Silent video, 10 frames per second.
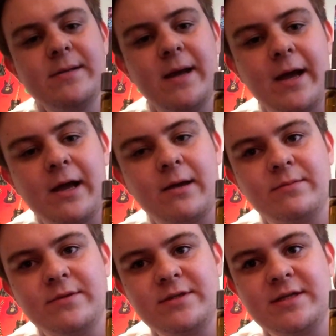You
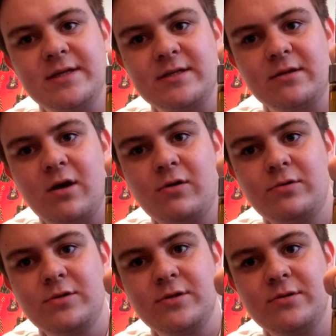see these little
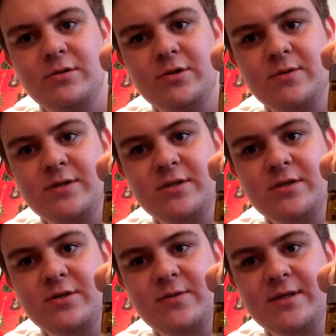holes, you twist,
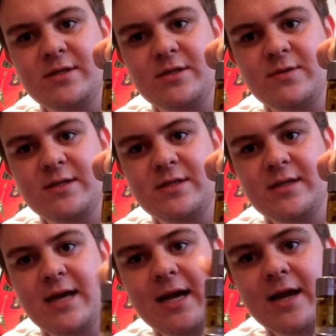twist, twist,
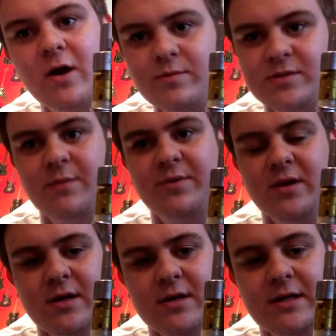and it opens up.
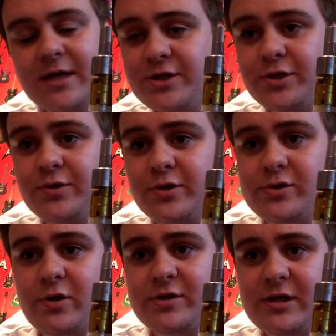Lets you
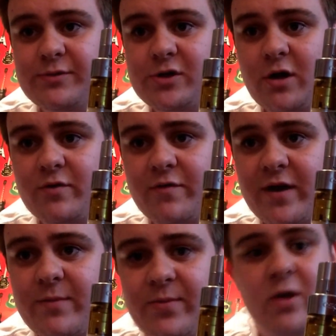control the temperature of your
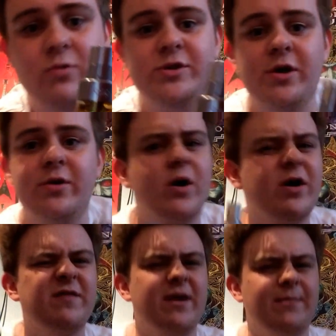vape. It also
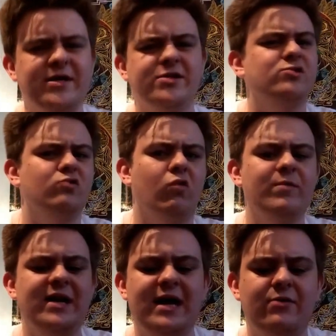it makes the draw a
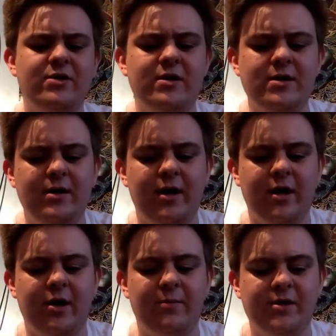bit louder.
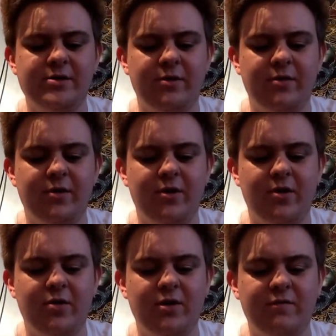I don't know
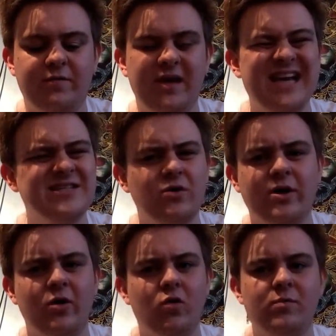if it's not an
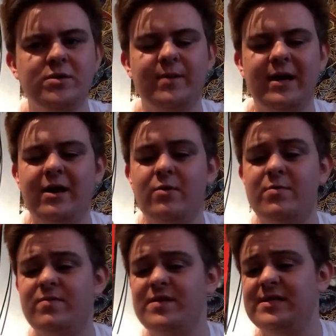enormous amount louder,
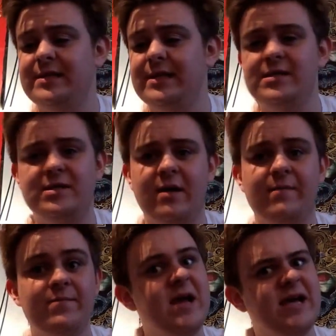but this thing is
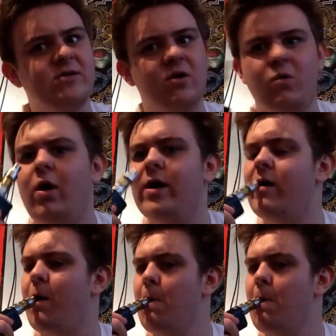it's not quiet.